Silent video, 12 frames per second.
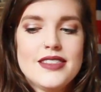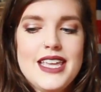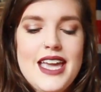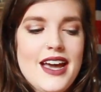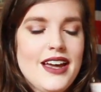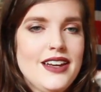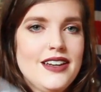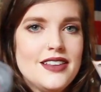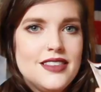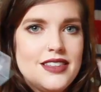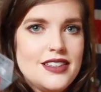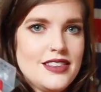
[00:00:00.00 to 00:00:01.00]
They had
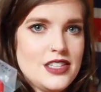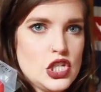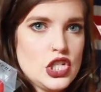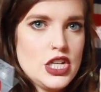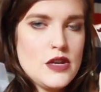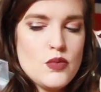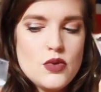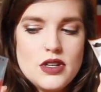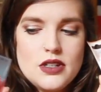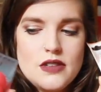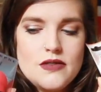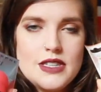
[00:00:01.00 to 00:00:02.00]
the this shape
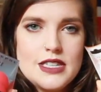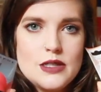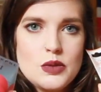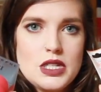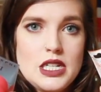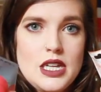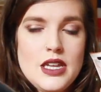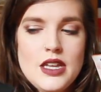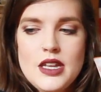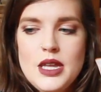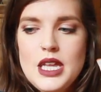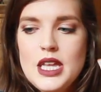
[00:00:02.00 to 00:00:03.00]
one of this one,
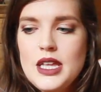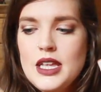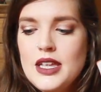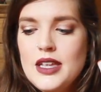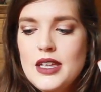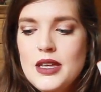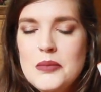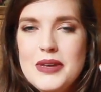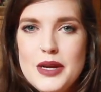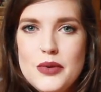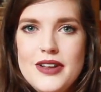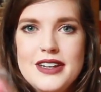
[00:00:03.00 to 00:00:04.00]

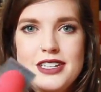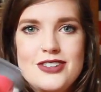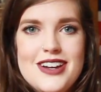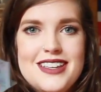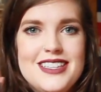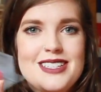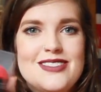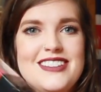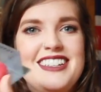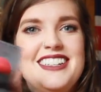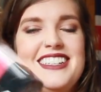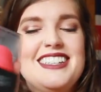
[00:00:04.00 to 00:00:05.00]
but I wanted to try this
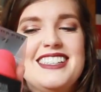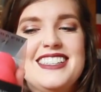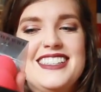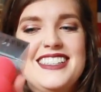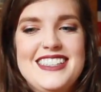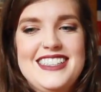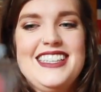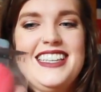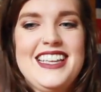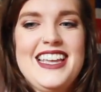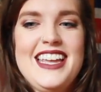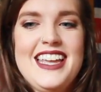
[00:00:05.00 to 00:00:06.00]
one because
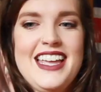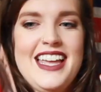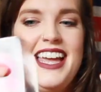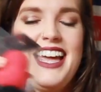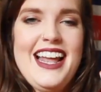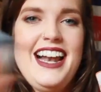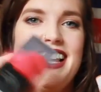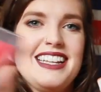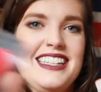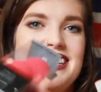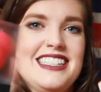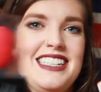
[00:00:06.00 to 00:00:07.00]
I
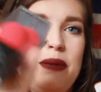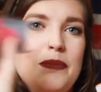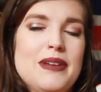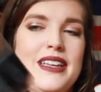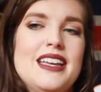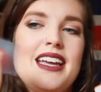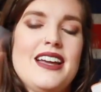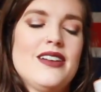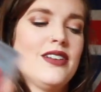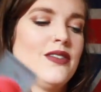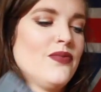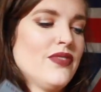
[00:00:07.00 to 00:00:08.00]
like this shape. I
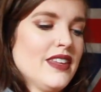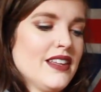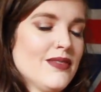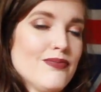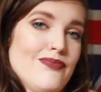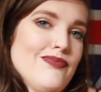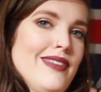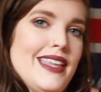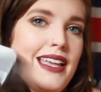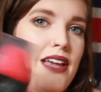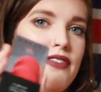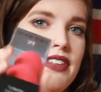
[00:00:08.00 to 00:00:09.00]
don't know.
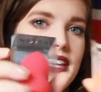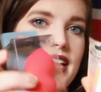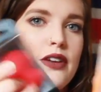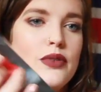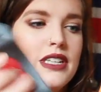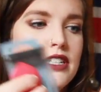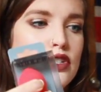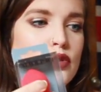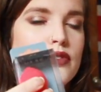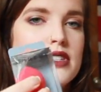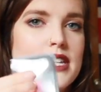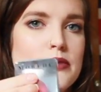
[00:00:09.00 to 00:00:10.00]
I feel like I don't need
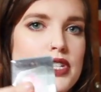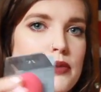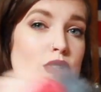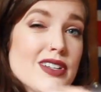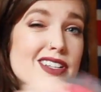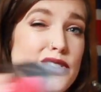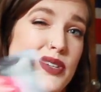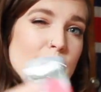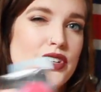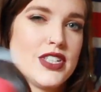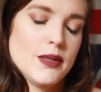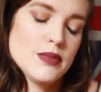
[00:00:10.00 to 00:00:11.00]
two of the same shapes, so I got two
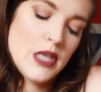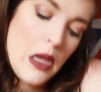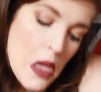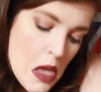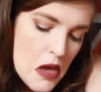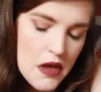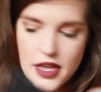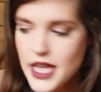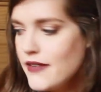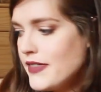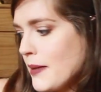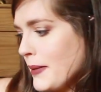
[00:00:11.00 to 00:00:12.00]
different shapes,
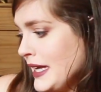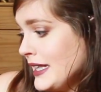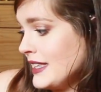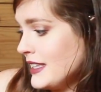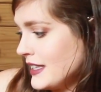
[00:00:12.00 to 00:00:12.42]
if that makes